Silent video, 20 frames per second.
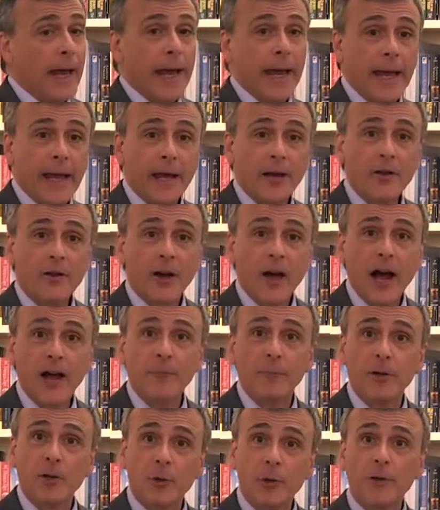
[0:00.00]
And
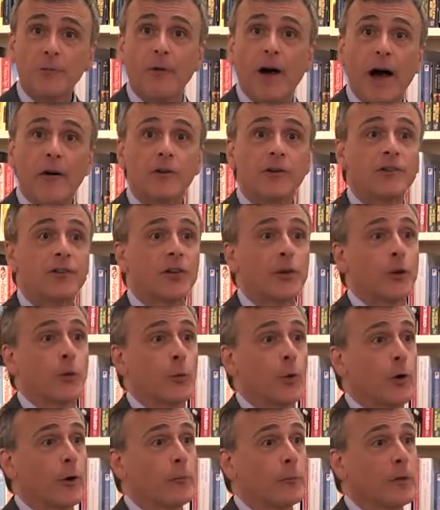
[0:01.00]
I've been doing volunteer
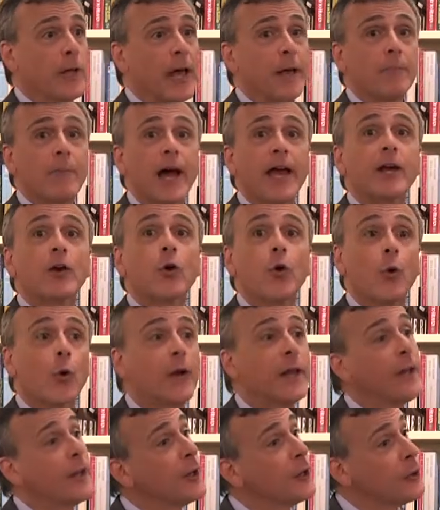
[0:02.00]
work, playing my
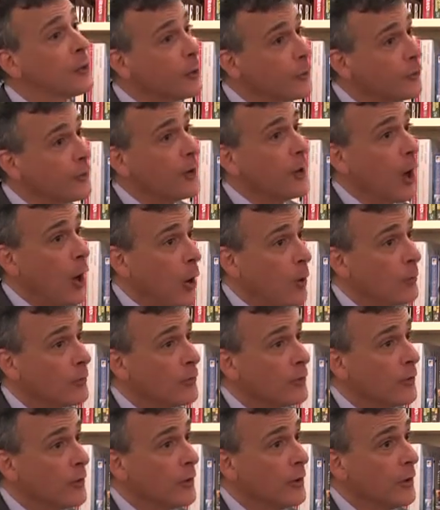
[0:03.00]
accordion at nursing
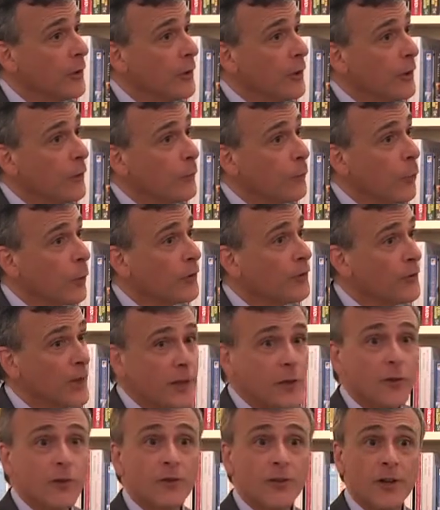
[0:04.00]
homes for
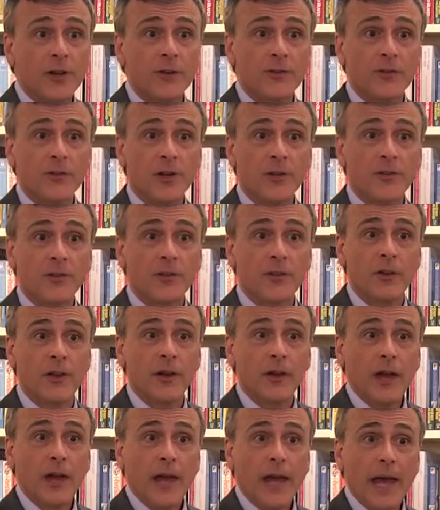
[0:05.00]
senior citizens.
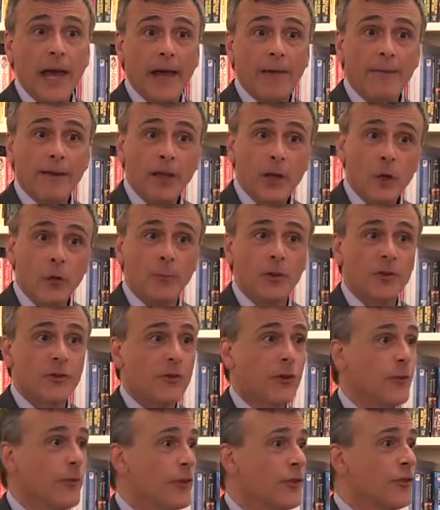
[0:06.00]
And the Human
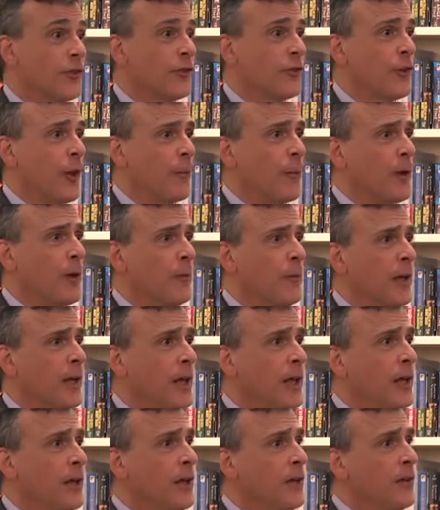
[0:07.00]
Services
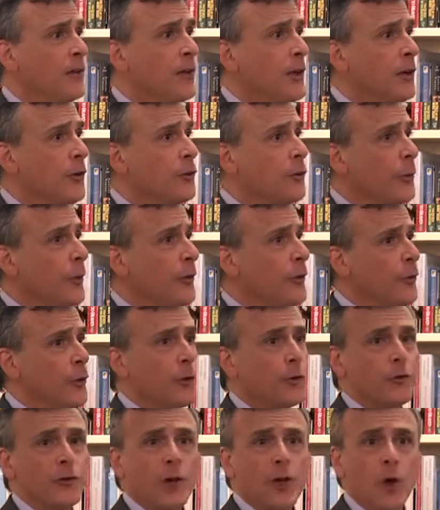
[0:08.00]
Subcommittee deals with
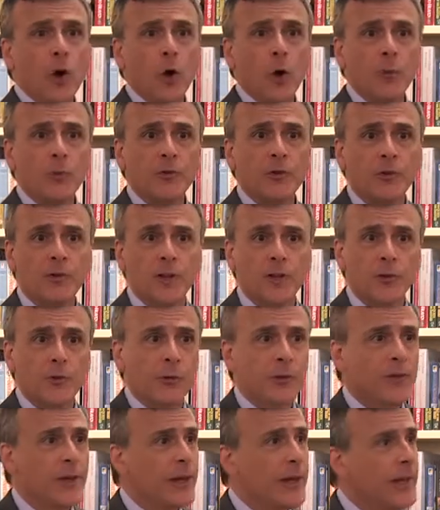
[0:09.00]
nursing homes and
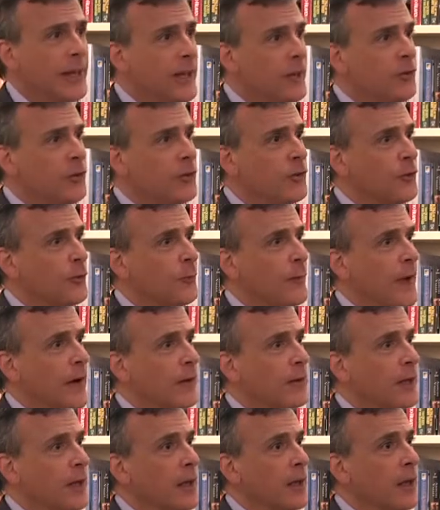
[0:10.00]
deals with issues
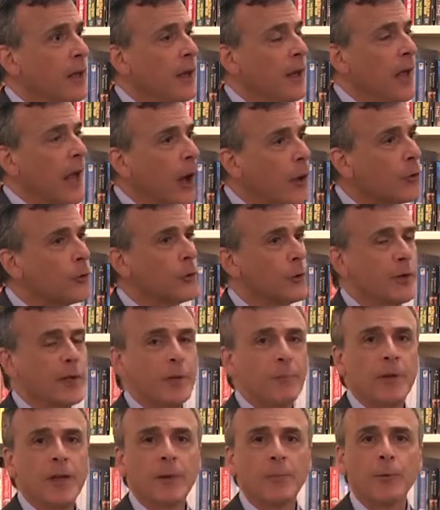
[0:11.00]
affecting
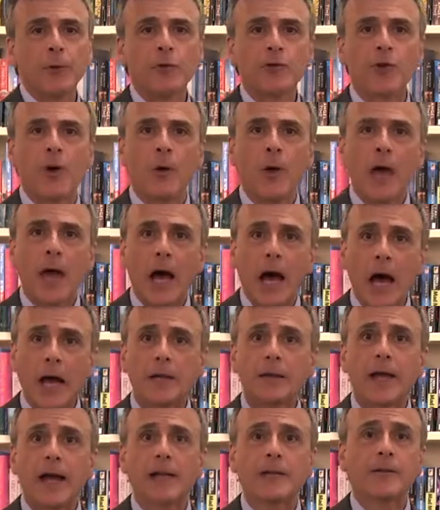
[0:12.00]
elderly people, so
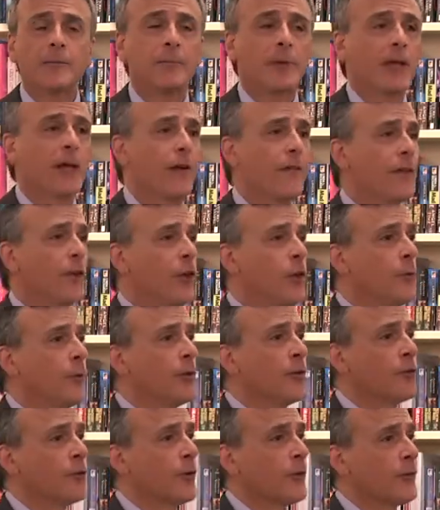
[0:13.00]
I'd like to be on the
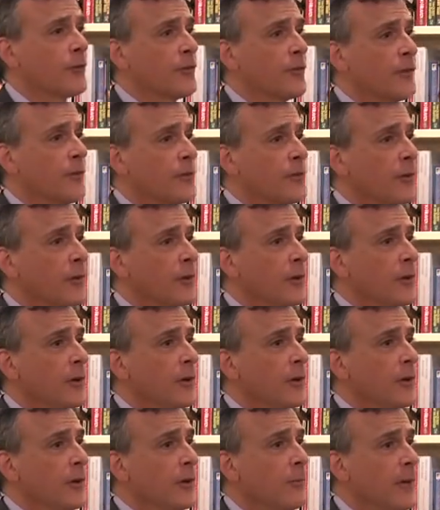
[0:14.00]
Human Services
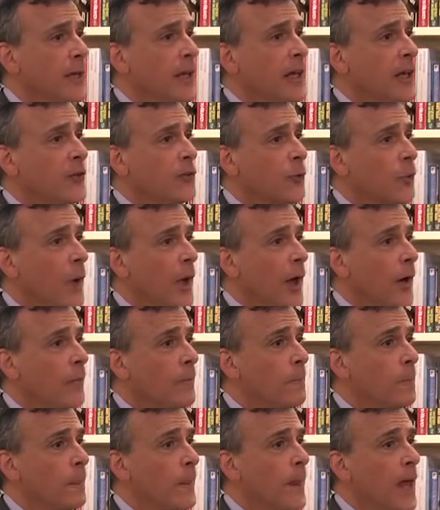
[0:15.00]
Committee as
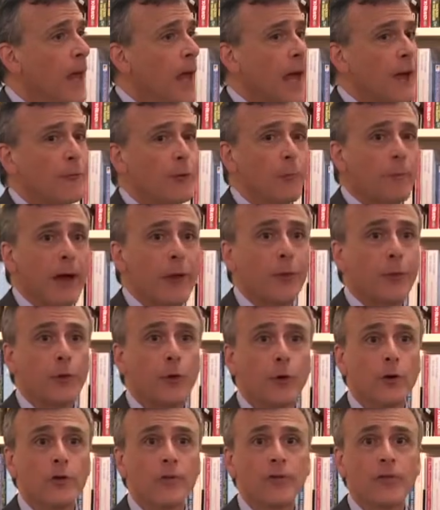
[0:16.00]
well. And for my
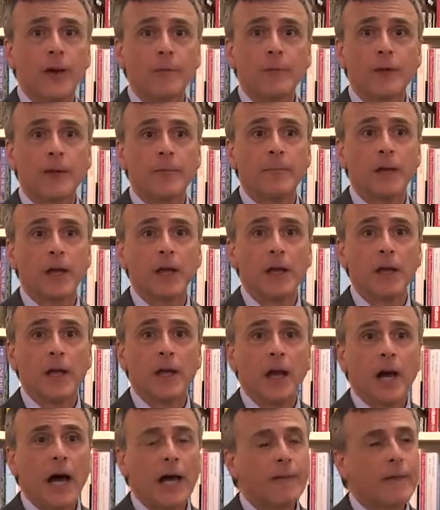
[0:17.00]
third subcommittee,
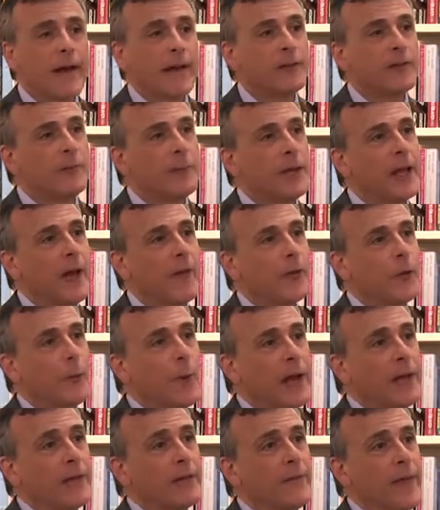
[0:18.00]
I'd like to be on the
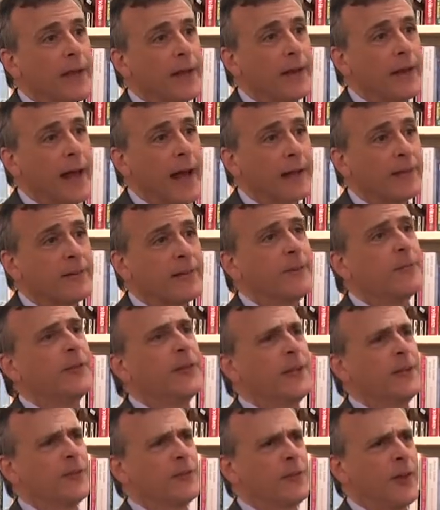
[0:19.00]
Regulated
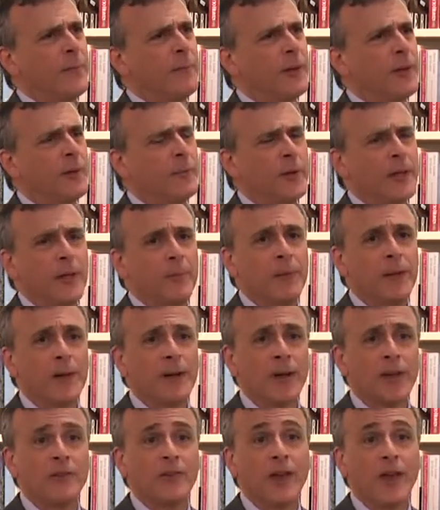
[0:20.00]
Activities Subcommittee
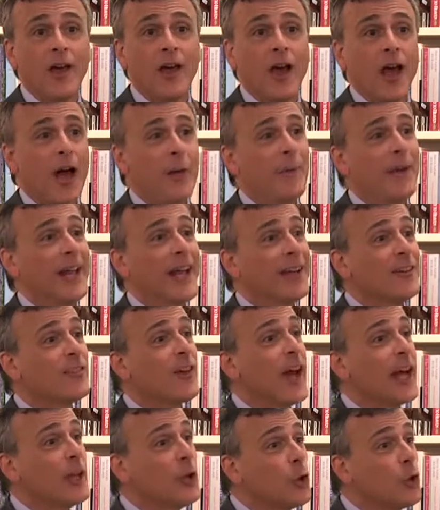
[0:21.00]
because I'm an
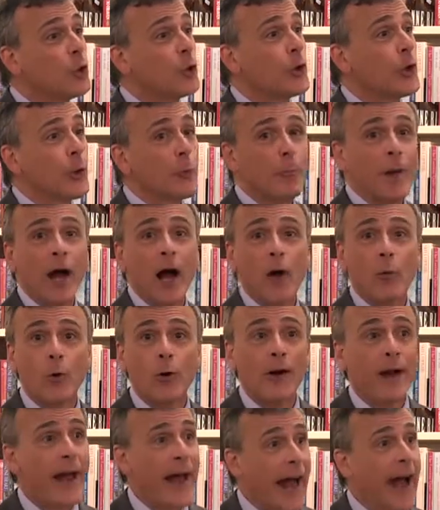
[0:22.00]
anti-nuclear
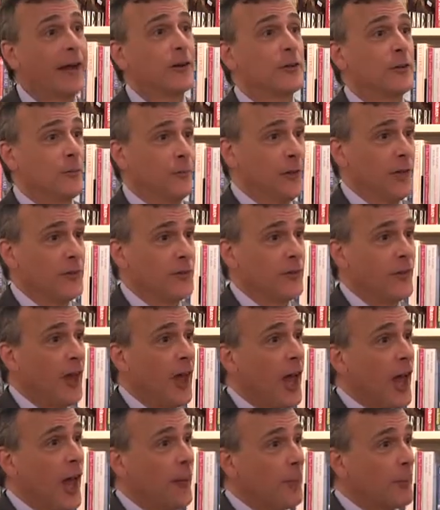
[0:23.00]
power activist.
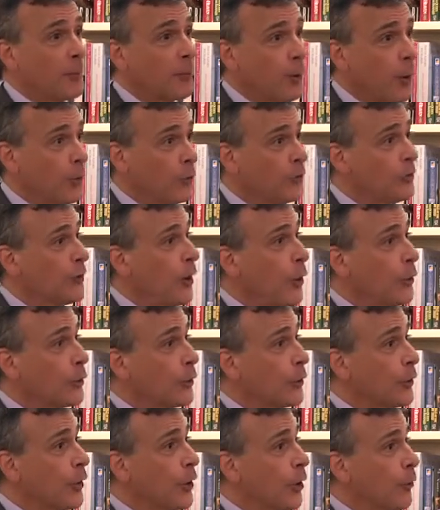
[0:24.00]
I'm a
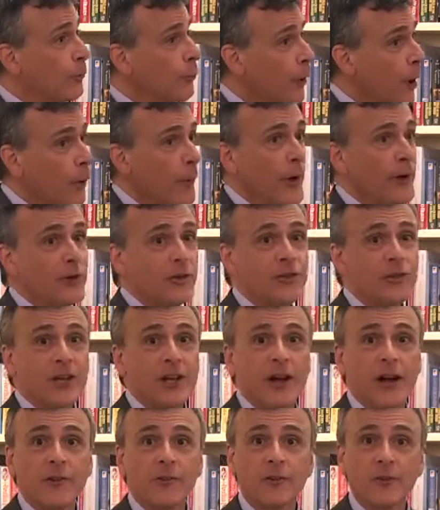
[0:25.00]
pro-solar, pro-energy
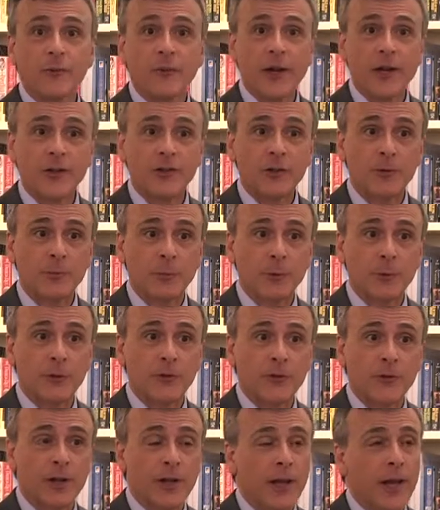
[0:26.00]
conservation
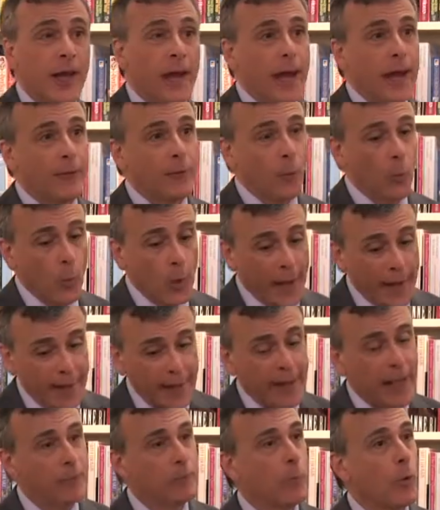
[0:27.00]
person, and the way
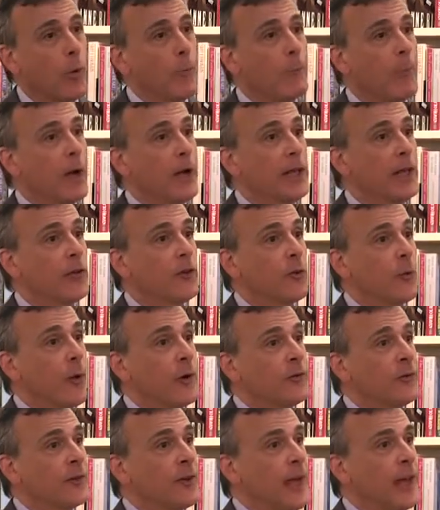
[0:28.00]
to get more money into
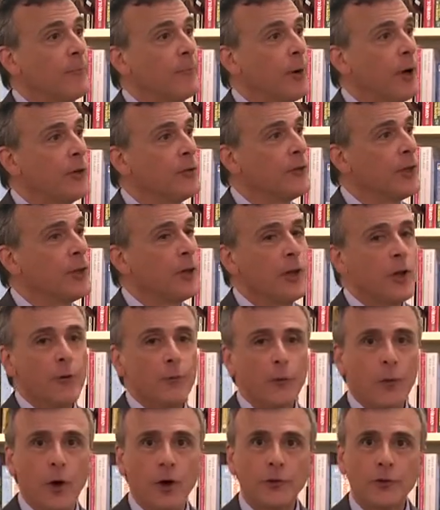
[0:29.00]
our state budget
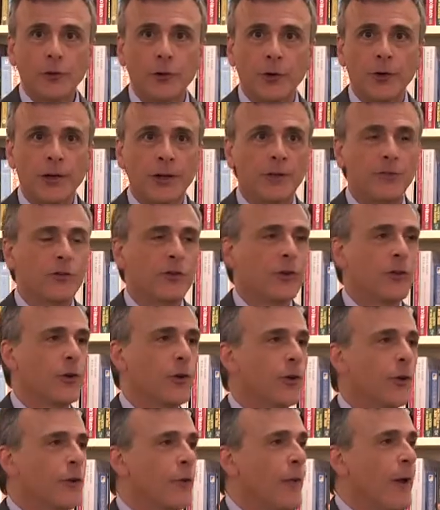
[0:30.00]
for alternatives to
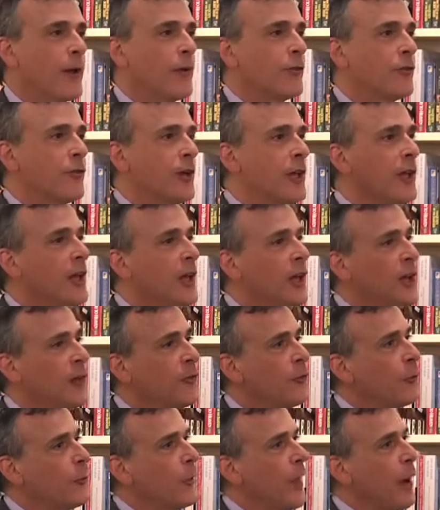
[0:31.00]
nuclear energy
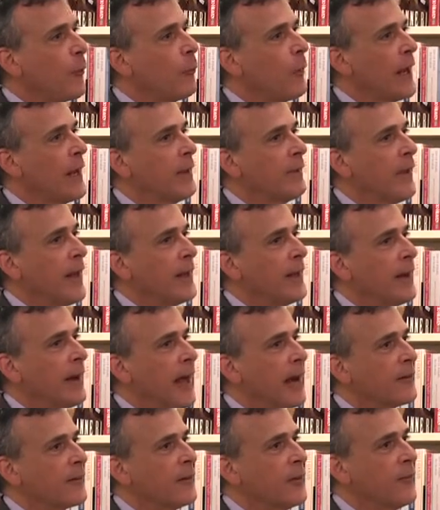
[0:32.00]
is through that Regulated
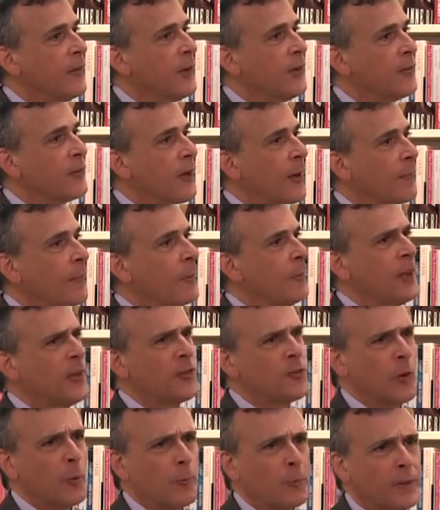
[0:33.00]
Activities Subcommittee,
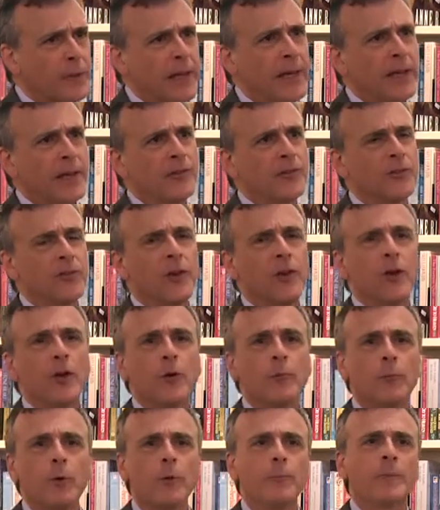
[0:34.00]
so please
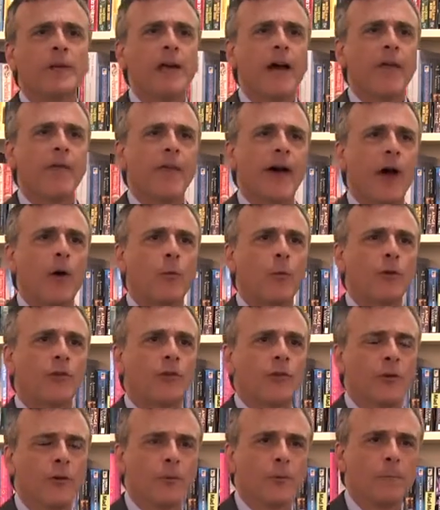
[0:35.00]
put me on that one
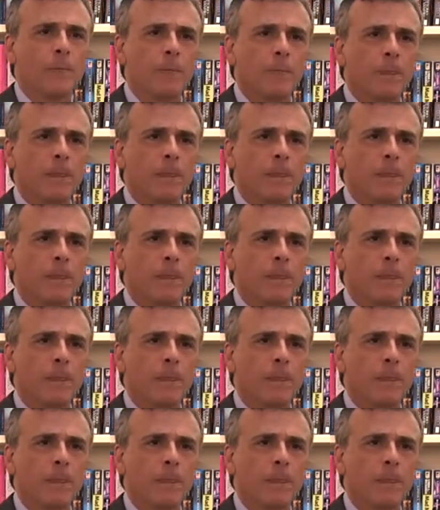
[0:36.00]
too.